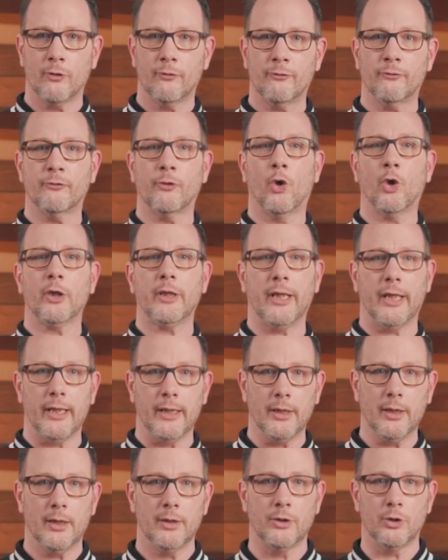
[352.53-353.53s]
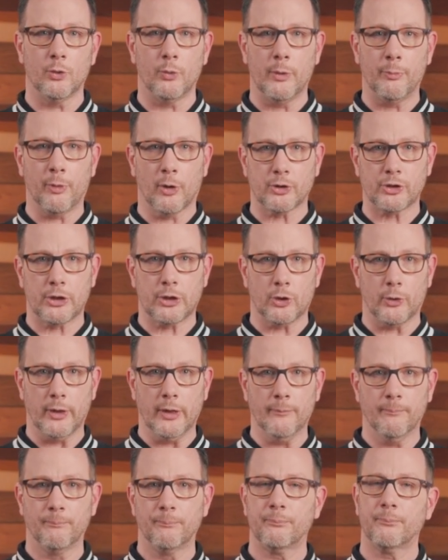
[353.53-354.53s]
forking the repository.